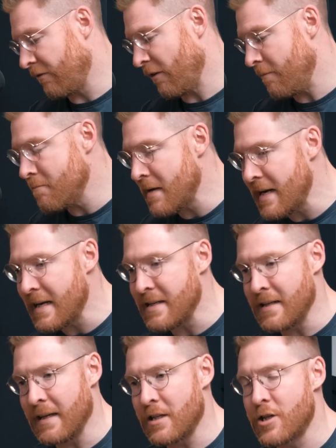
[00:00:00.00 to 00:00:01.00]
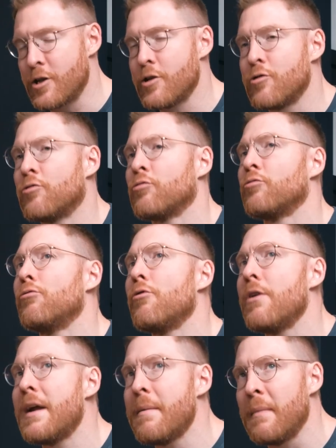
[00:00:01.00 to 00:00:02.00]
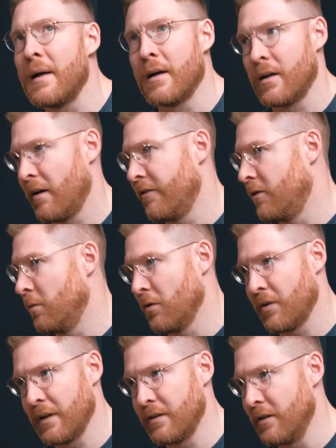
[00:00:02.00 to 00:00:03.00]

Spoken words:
for me is an extremely uncomfortable thing to